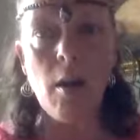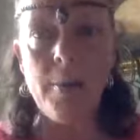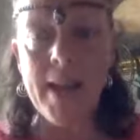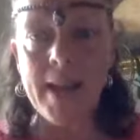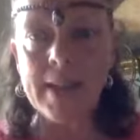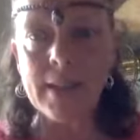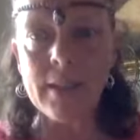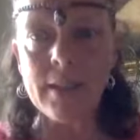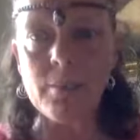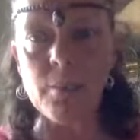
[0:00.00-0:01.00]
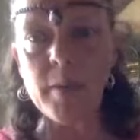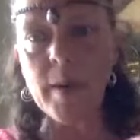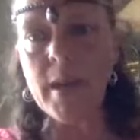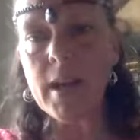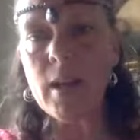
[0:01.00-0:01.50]
back.
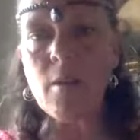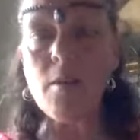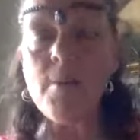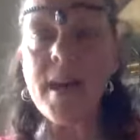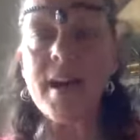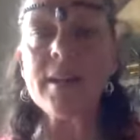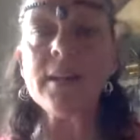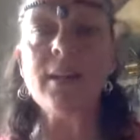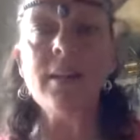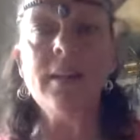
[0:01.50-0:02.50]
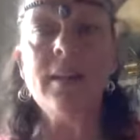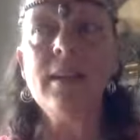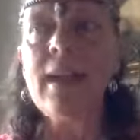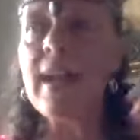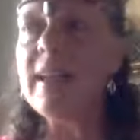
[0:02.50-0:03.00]
Bring it all back.
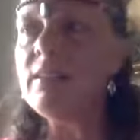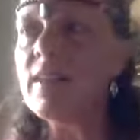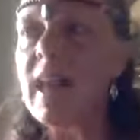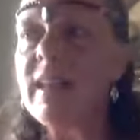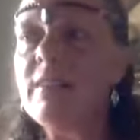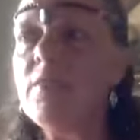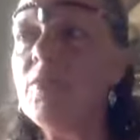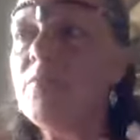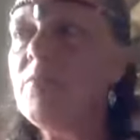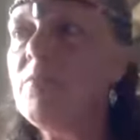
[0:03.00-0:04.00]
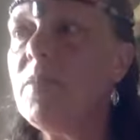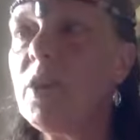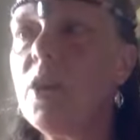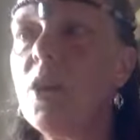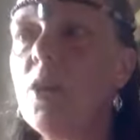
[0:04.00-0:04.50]
And and
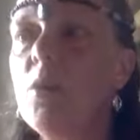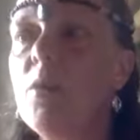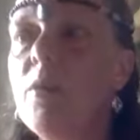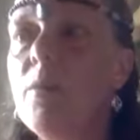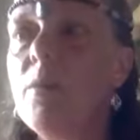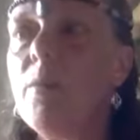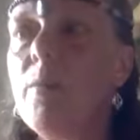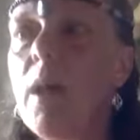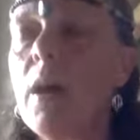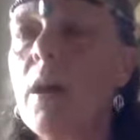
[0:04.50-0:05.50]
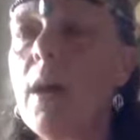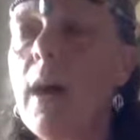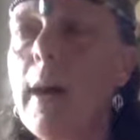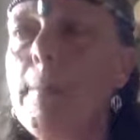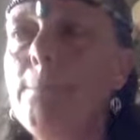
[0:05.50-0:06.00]
you know,
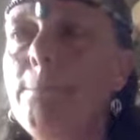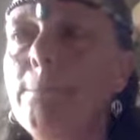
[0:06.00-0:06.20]
um,